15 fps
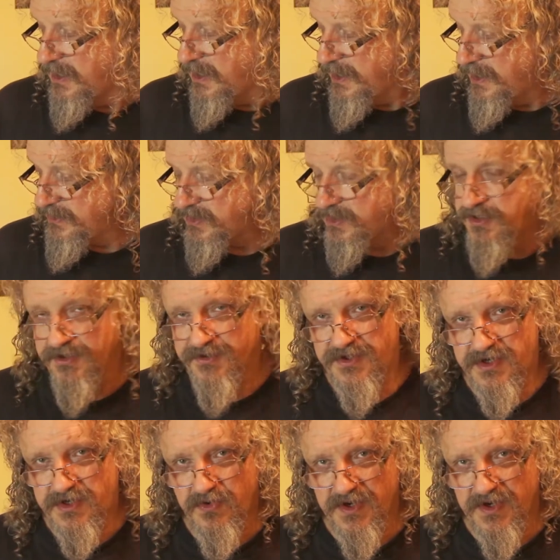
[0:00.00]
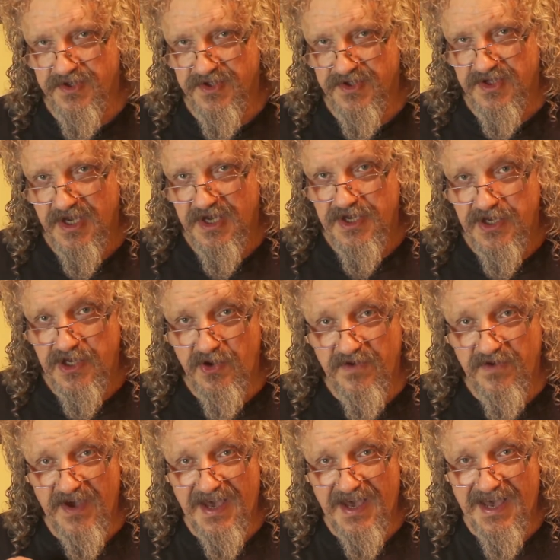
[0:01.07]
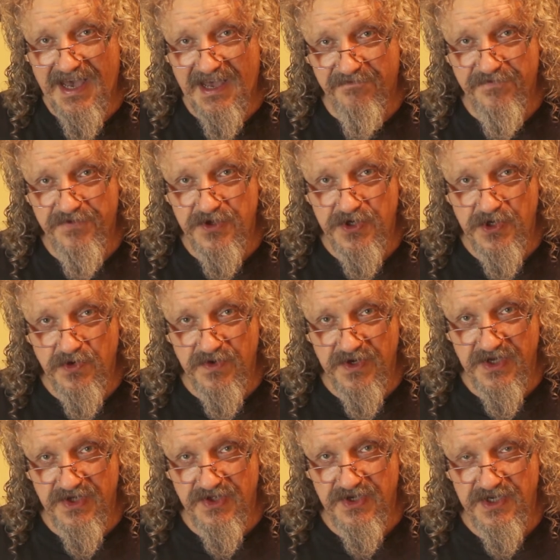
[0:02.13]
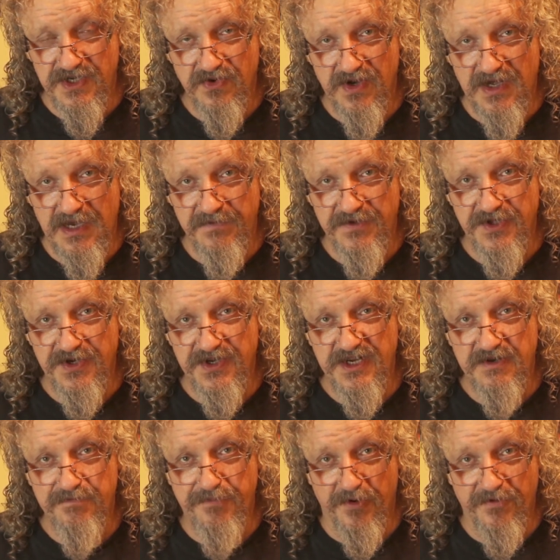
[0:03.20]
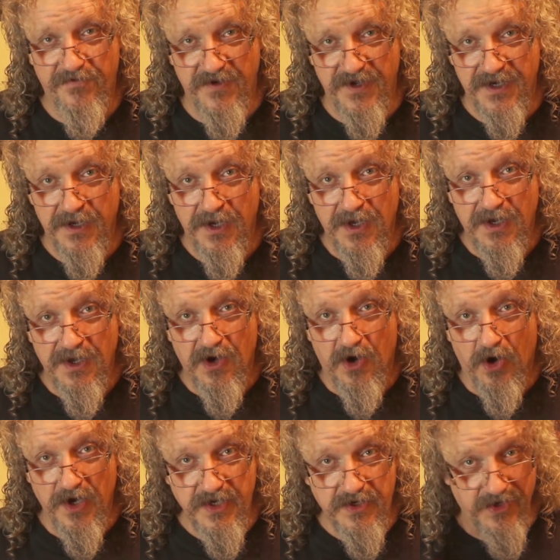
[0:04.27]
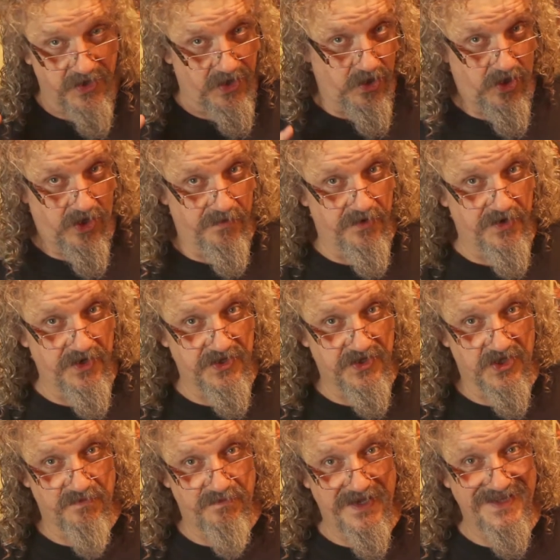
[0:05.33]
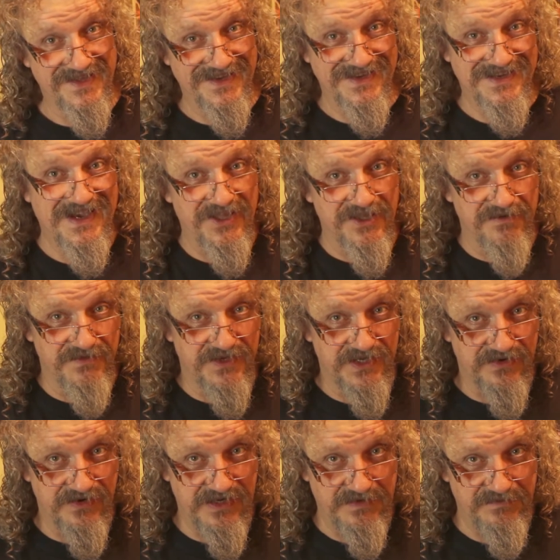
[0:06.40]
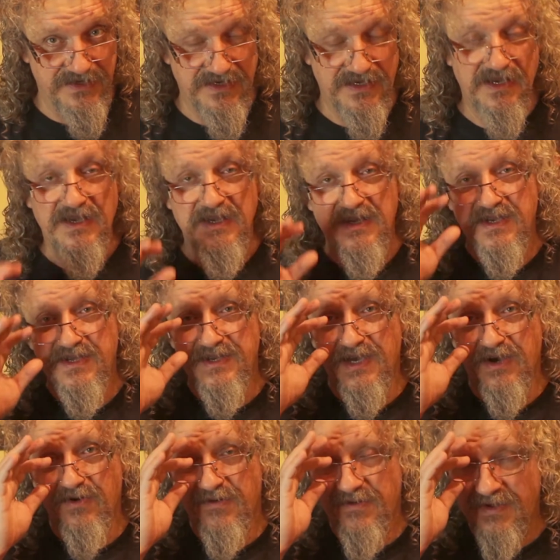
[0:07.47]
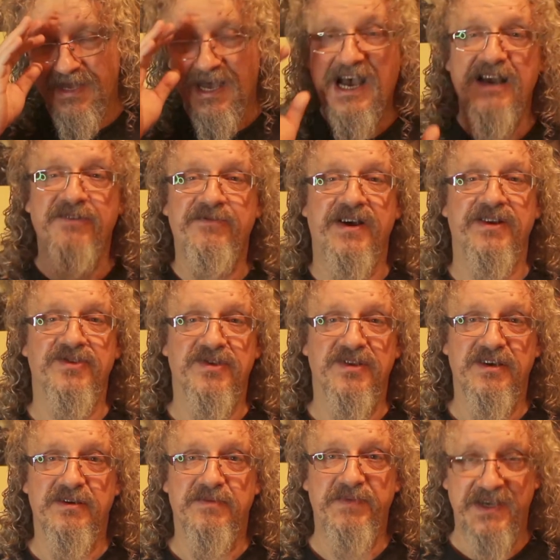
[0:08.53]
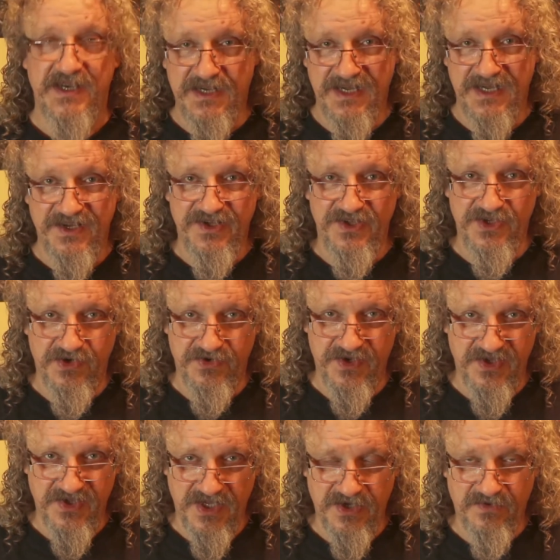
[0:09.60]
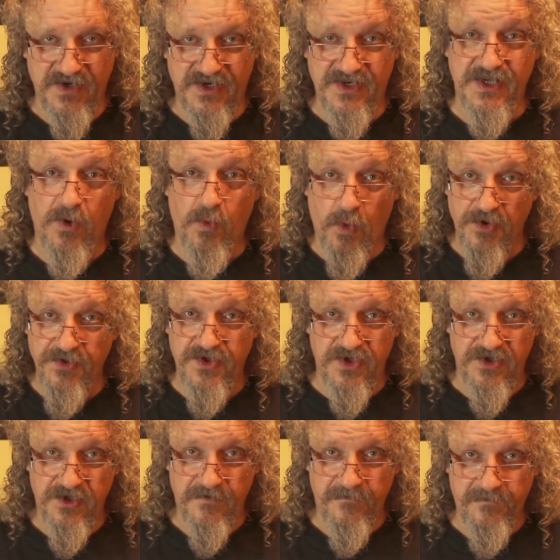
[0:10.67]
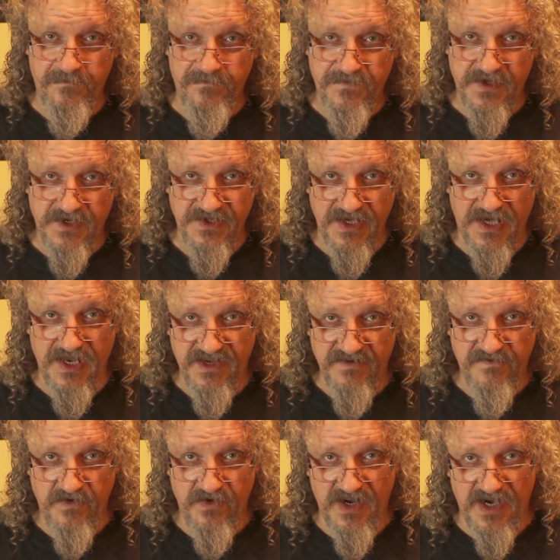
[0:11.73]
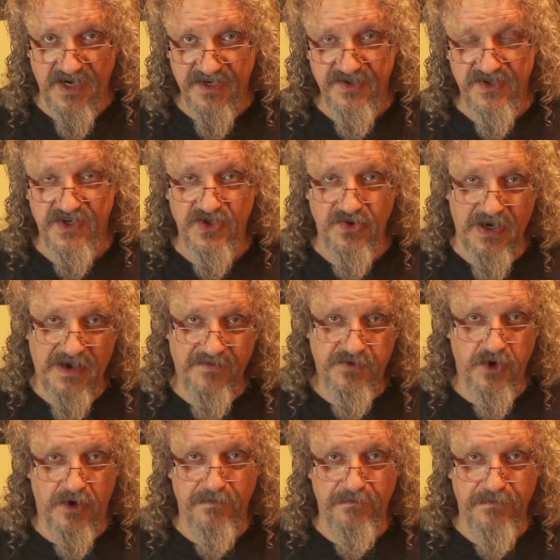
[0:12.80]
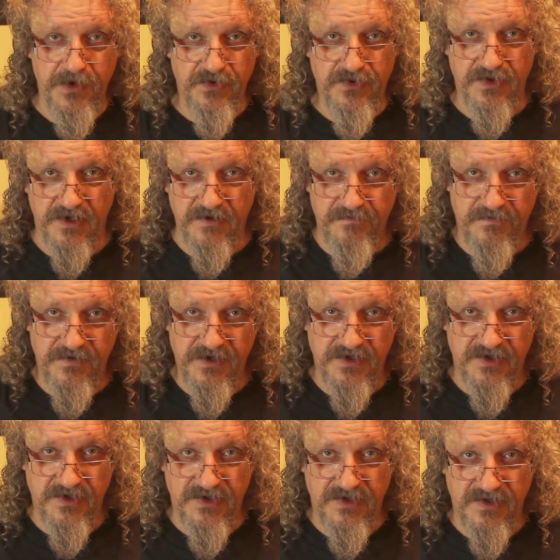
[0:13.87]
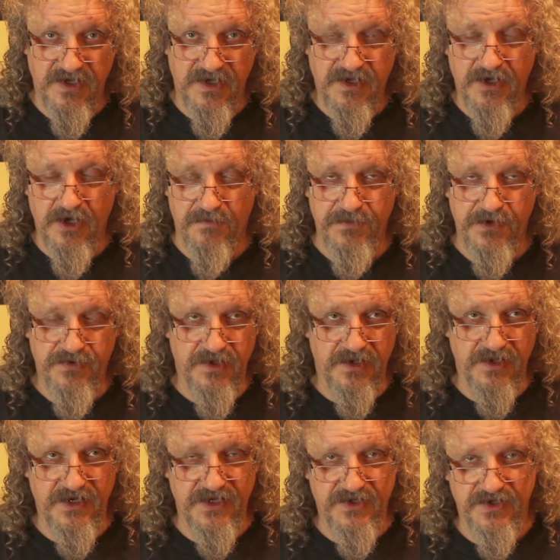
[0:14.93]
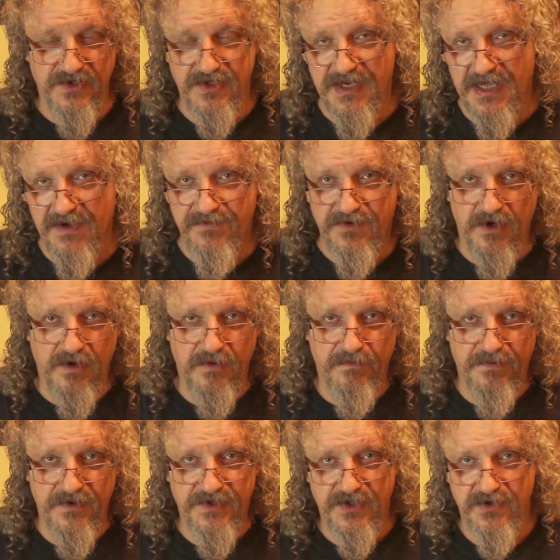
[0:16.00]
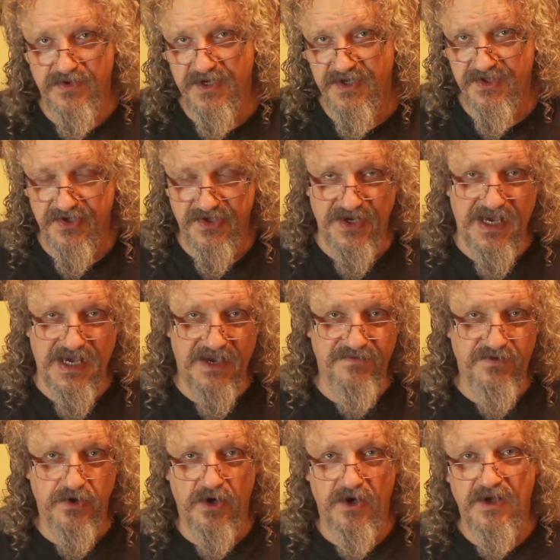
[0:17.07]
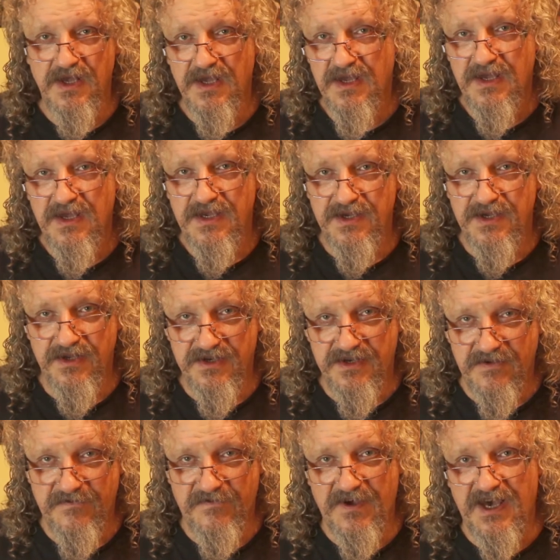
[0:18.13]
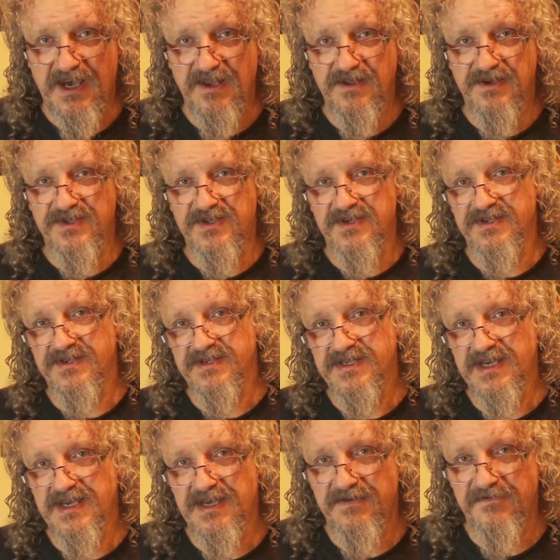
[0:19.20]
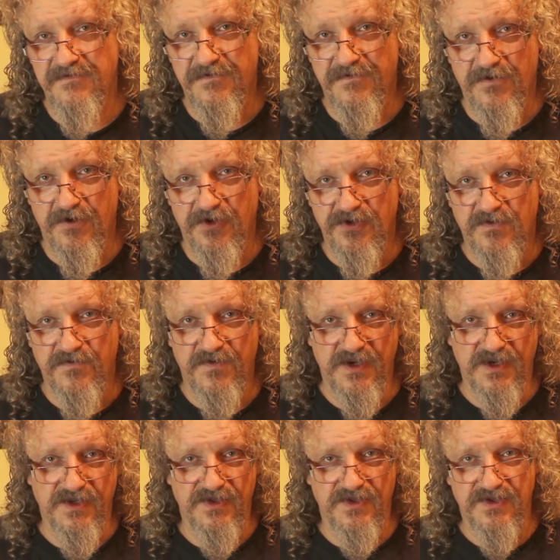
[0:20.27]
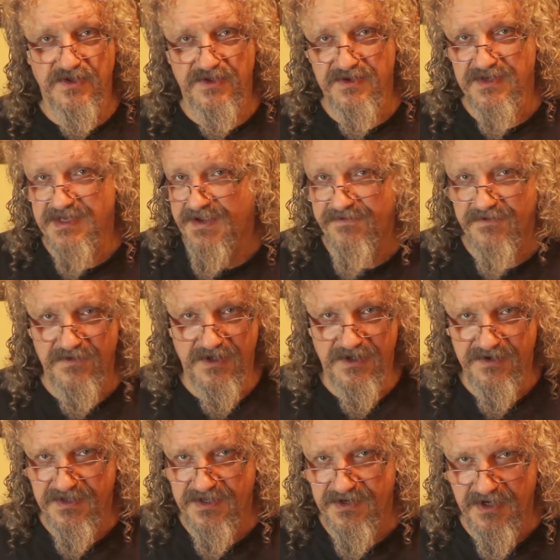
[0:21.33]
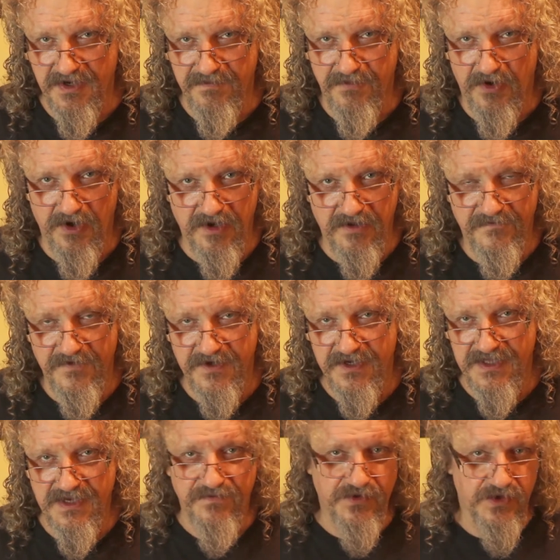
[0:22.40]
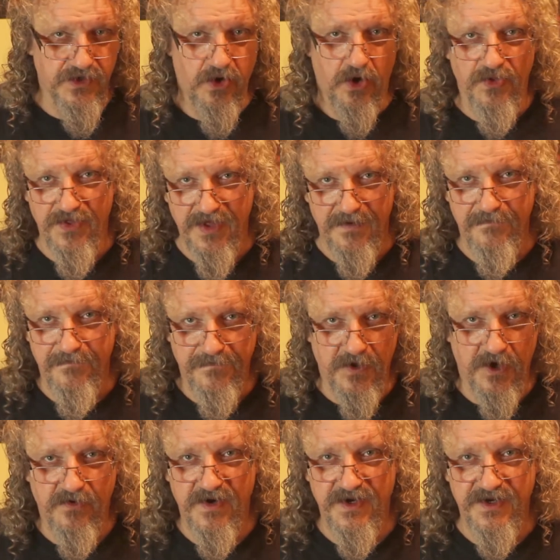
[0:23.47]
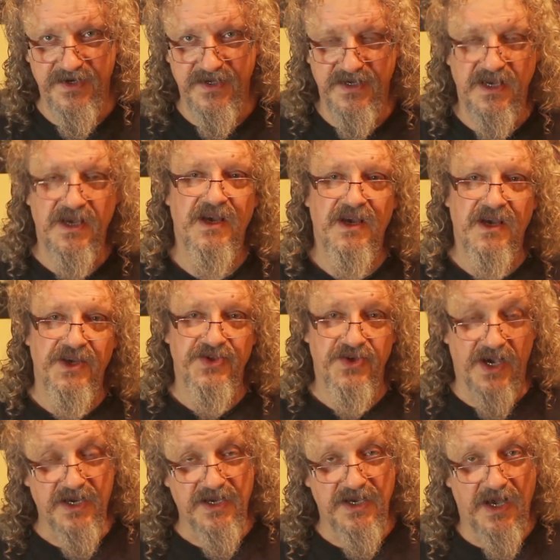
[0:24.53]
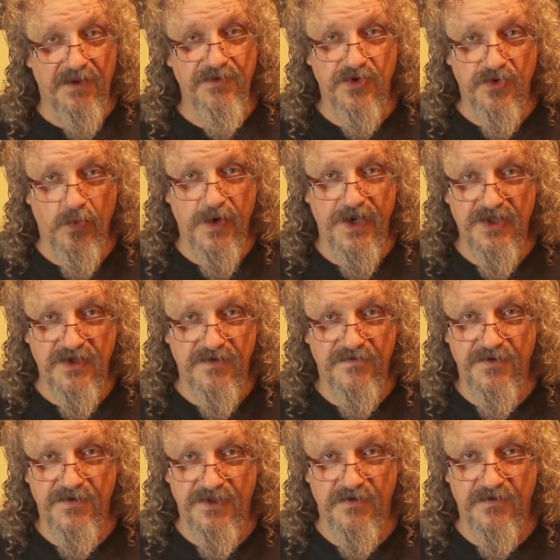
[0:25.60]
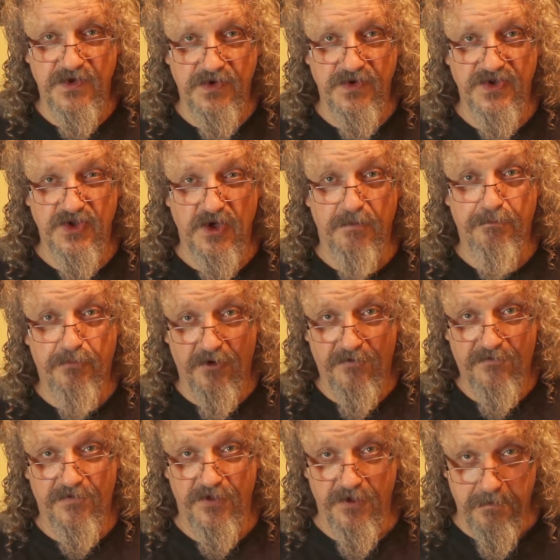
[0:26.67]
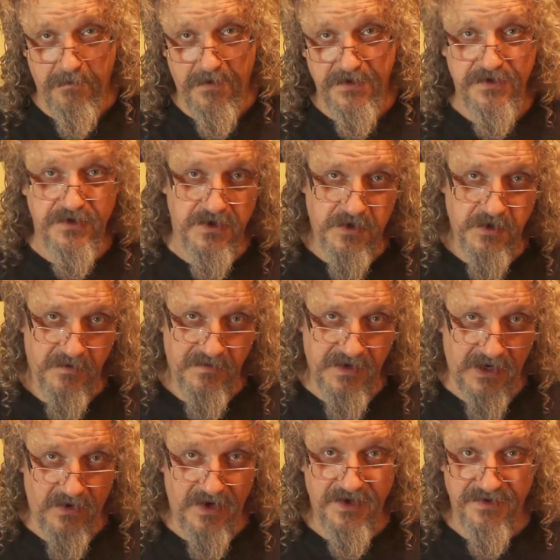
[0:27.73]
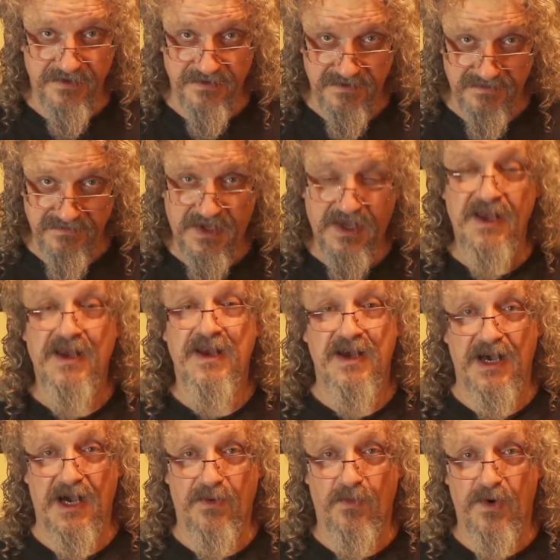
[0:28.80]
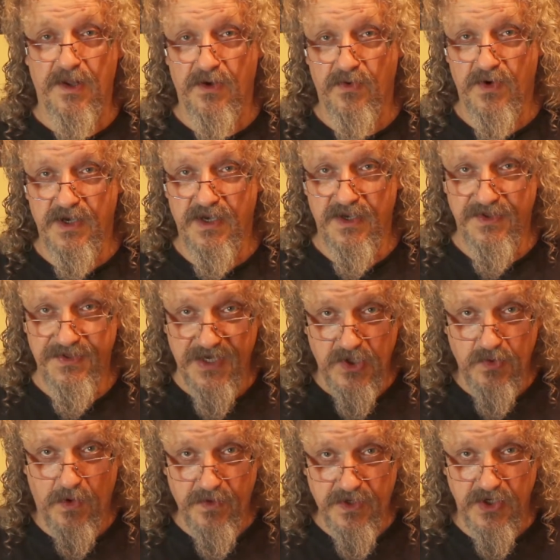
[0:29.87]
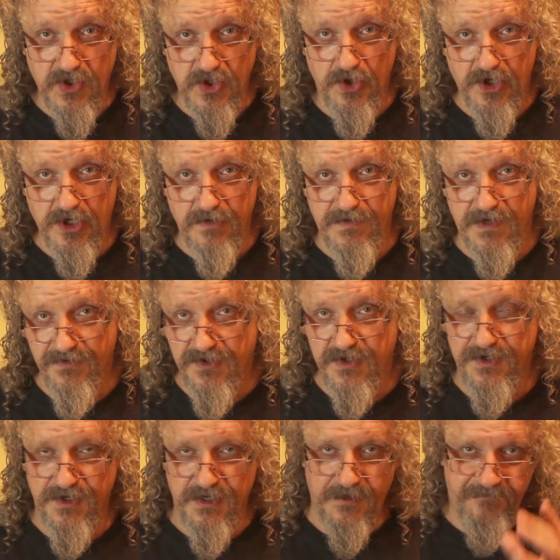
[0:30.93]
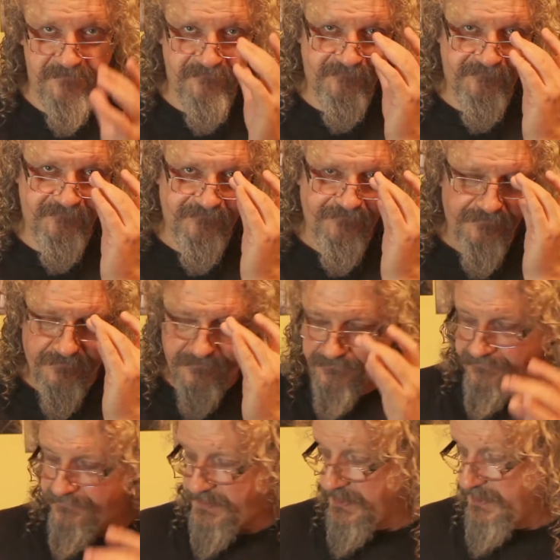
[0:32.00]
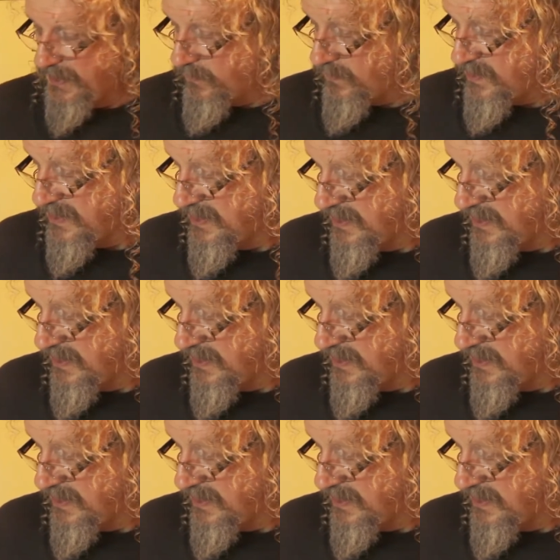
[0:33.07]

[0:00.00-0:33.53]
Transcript: And as a consequence, you have the units in your army that need buffing, or you've got a lot of money to spend to get them in your army. Now, I've actually been collecting these units anyway because I wanted them, because I like variety. So I've got Mutilith Beasts, or Mutilators, and I've got Obliterators, and I've got, you know, Defilers and Forge Fiends and everything, you know, Mauler Fiends. I've got them already. So I'm just waiting for the units that buff them to come out, and I'm well aware. And that's what we're going to talk about today. Now,